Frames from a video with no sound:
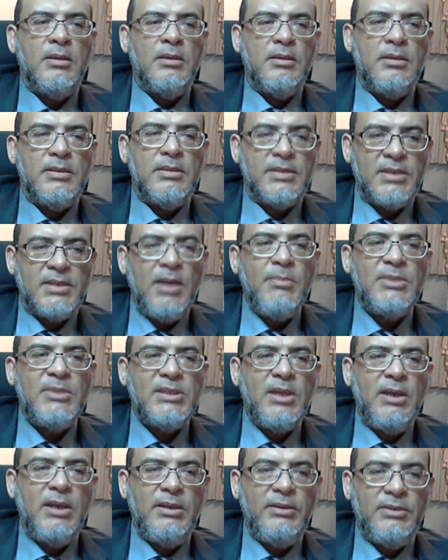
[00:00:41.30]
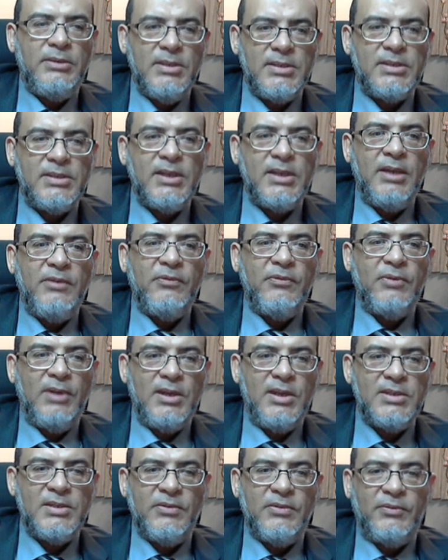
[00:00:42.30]
Some scientists and
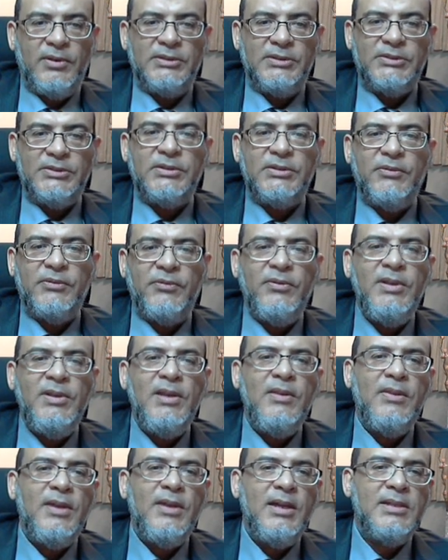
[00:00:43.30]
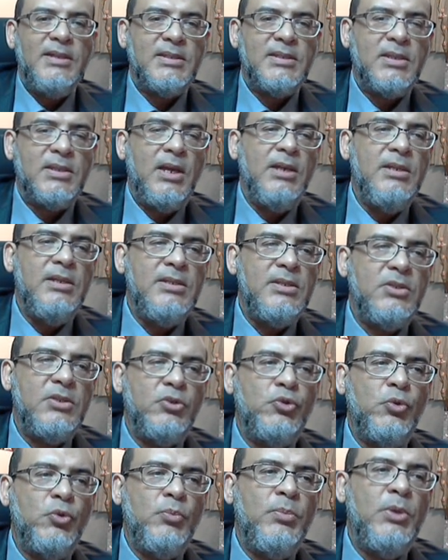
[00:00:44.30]
philosophers feel that science
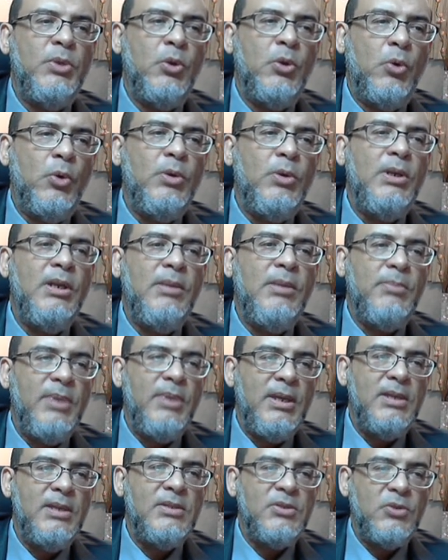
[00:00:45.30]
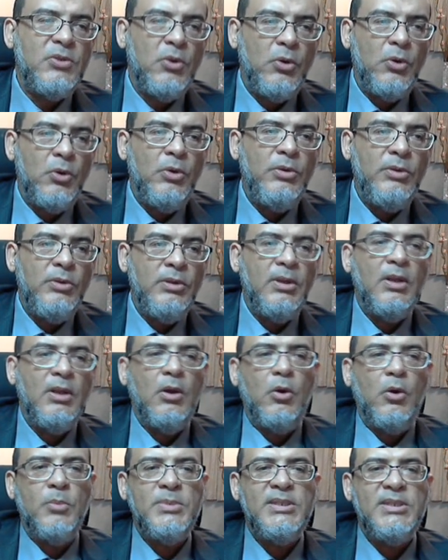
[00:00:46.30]
should be only based on
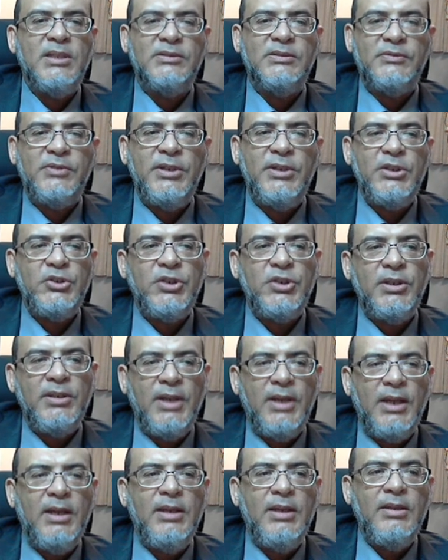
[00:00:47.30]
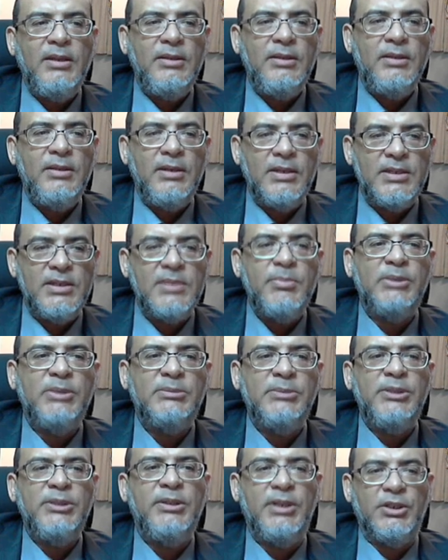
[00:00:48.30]
observation and
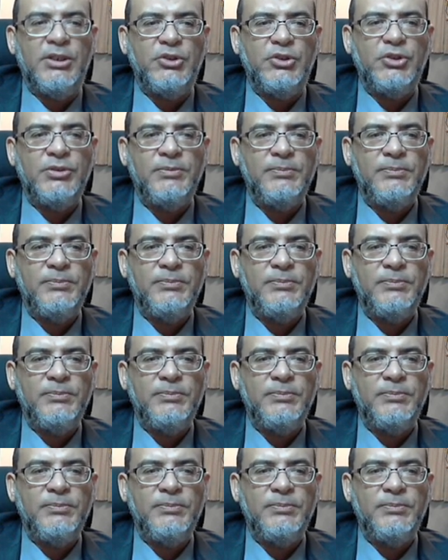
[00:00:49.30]
experimentation.